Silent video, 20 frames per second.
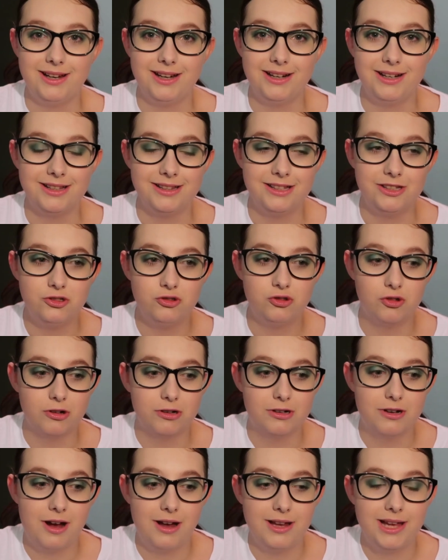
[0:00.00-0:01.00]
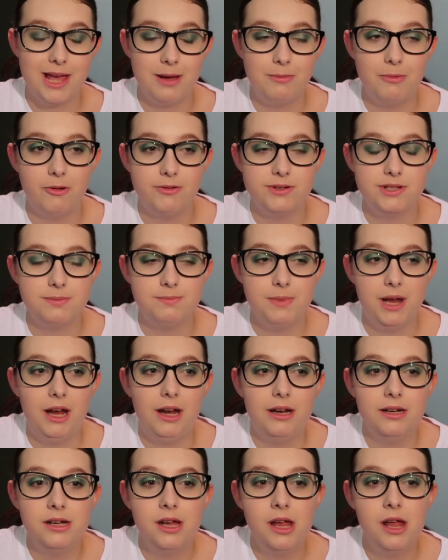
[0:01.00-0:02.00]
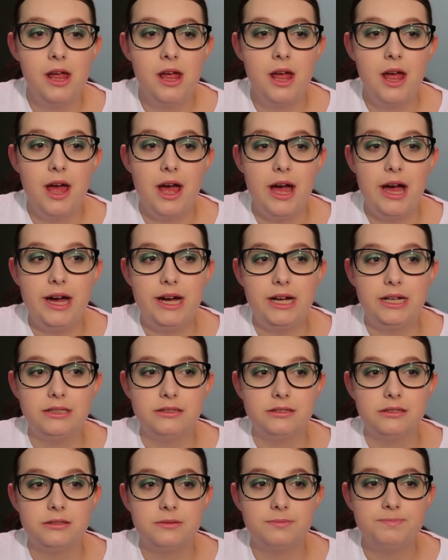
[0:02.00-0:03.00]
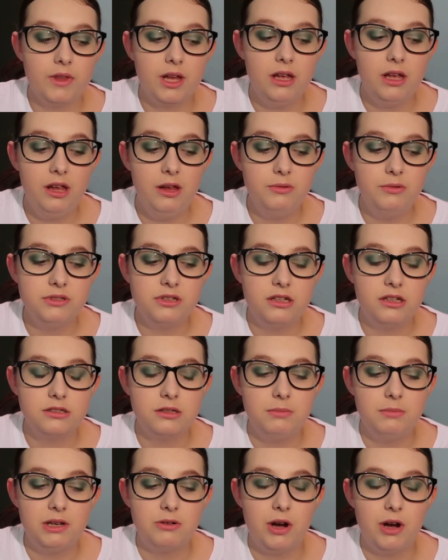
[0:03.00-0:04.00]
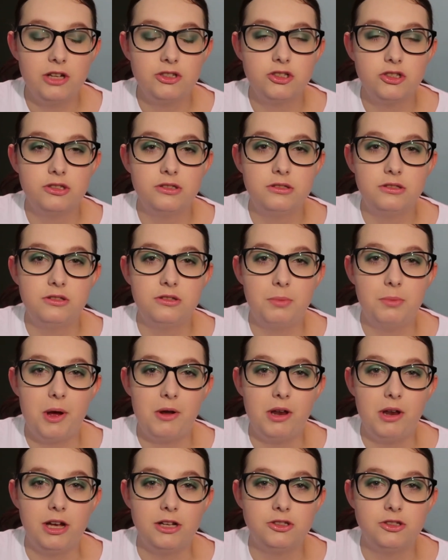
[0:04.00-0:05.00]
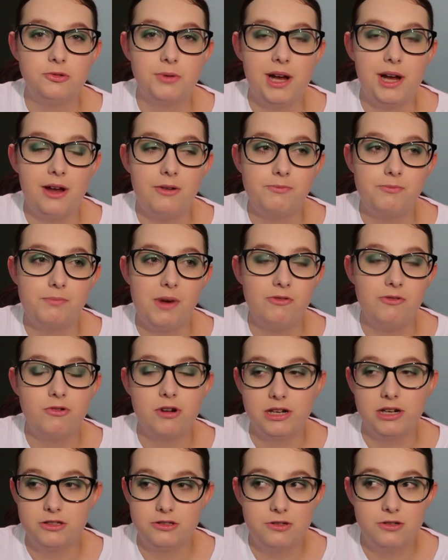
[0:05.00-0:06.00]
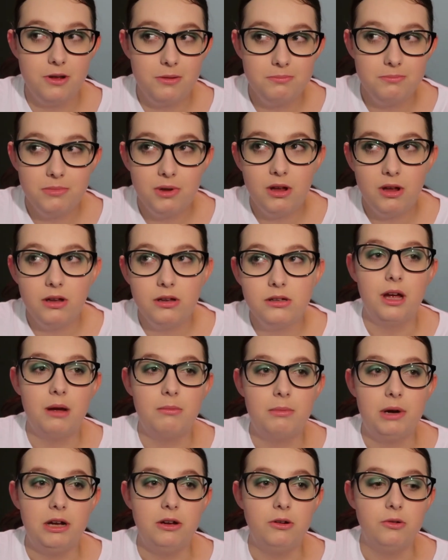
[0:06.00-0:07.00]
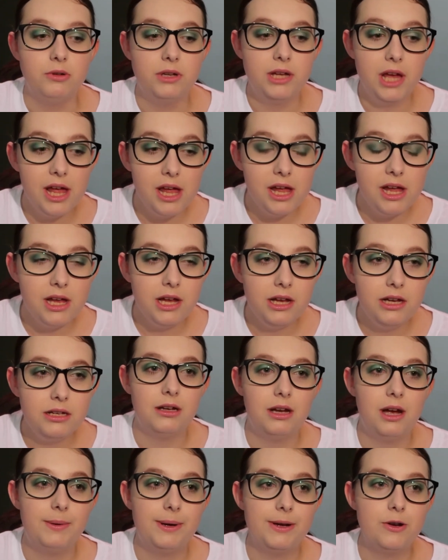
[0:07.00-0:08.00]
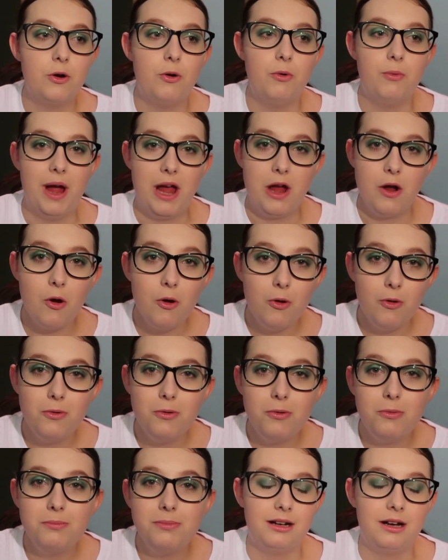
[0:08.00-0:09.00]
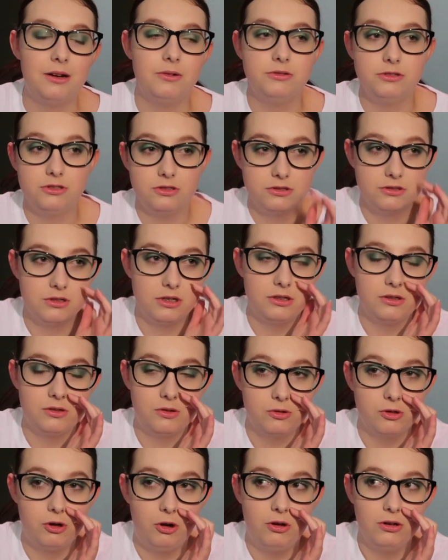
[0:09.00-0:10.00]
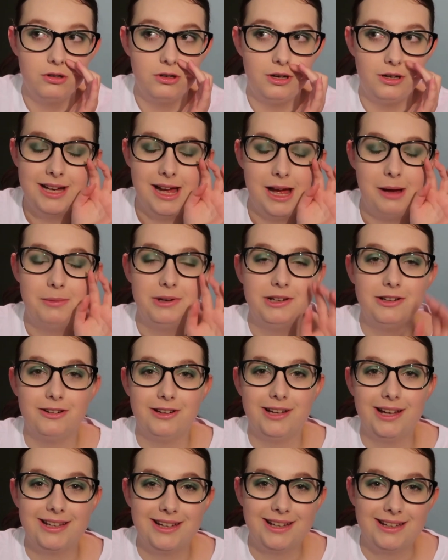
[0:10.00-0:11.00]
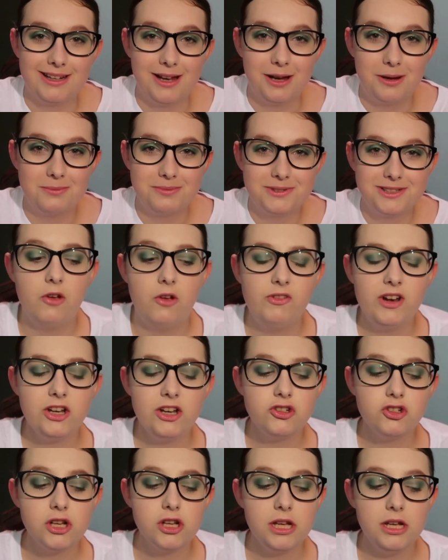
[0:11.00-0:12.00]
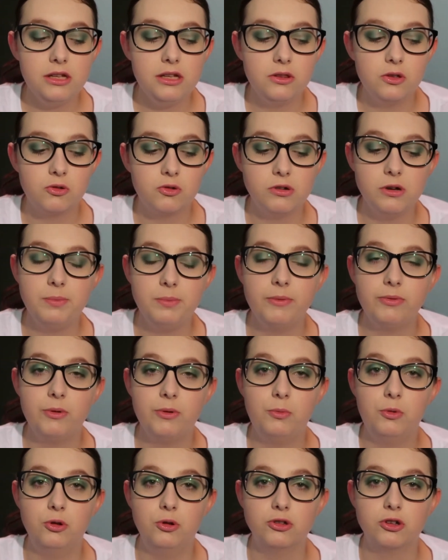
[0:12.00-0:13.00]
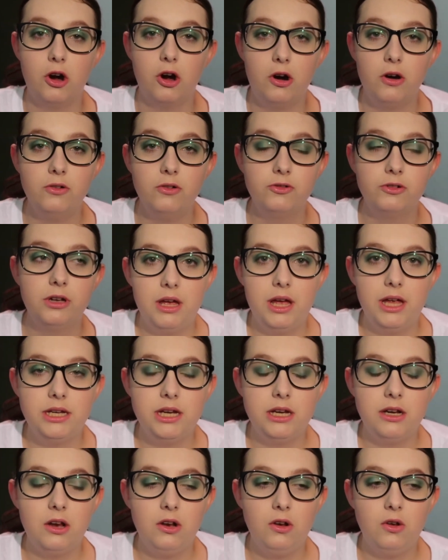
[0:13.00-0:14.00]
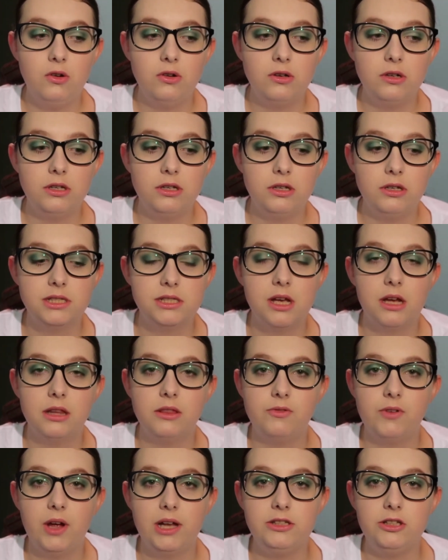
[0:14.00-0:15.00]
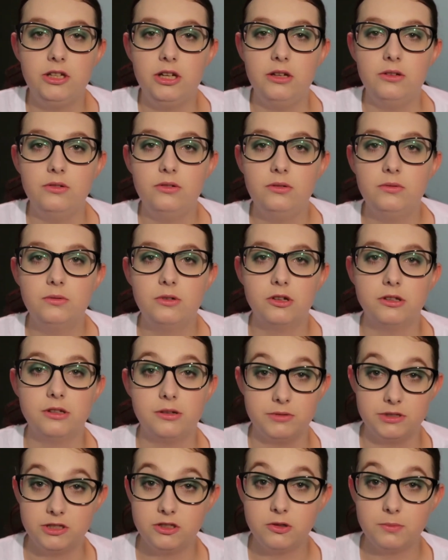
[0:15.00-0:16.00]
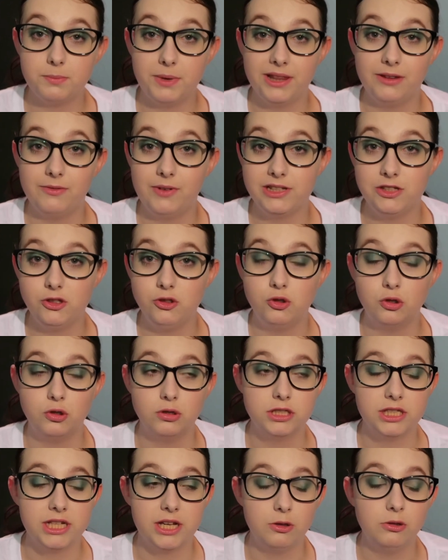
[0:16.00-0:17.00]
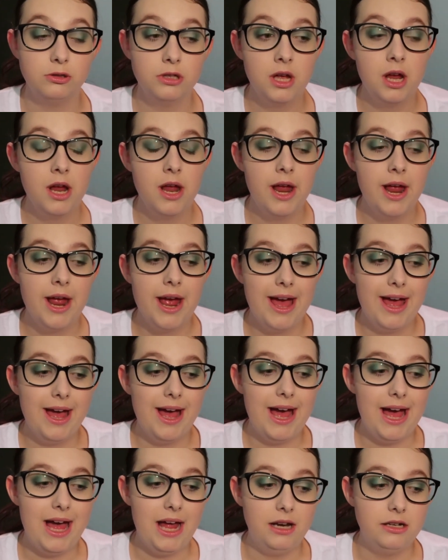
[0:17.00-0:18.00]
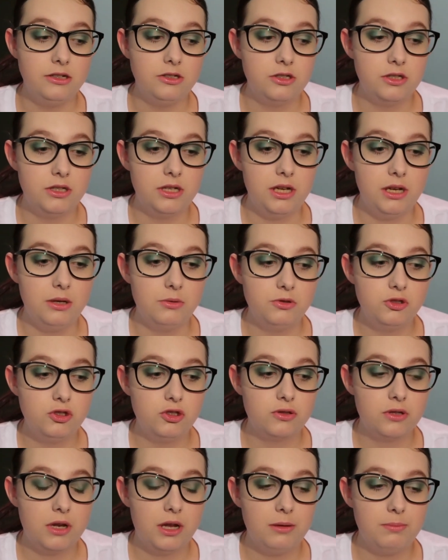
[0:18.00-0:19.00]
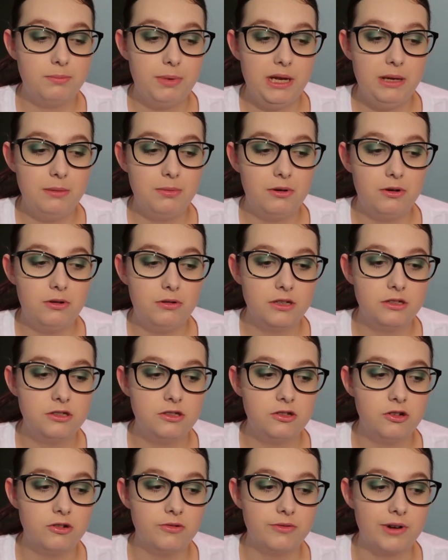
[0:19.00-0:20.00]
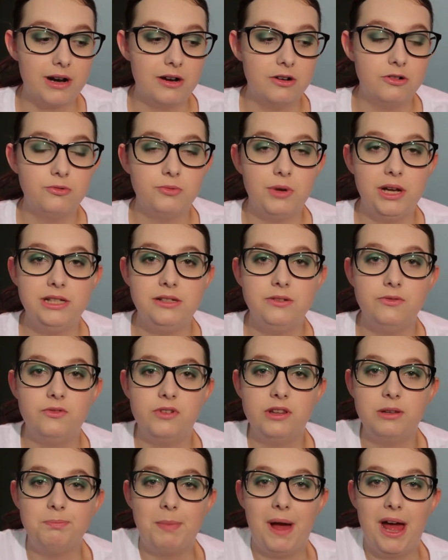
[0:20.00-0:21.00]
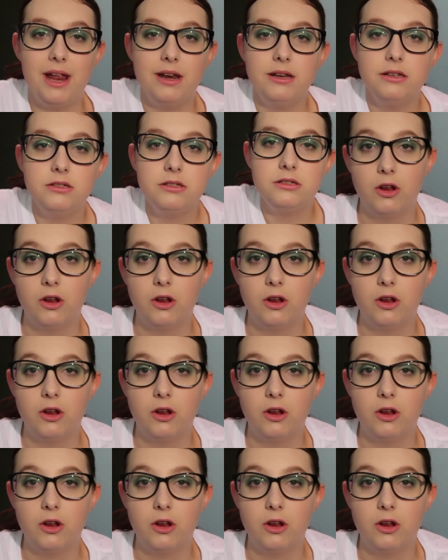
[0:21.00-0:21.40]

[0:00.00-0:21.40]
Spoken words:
And then this drunk guy came over to me and he was asking me questions about like, do I have my friend's number, am I okay, how I got away home. I was just like, oh god, like am I gonna get kidnapped? Eventually the group of them walked off, and then I looked inside the venue because I was stood by the venue door still, and it was just like people stood around waiting for the band.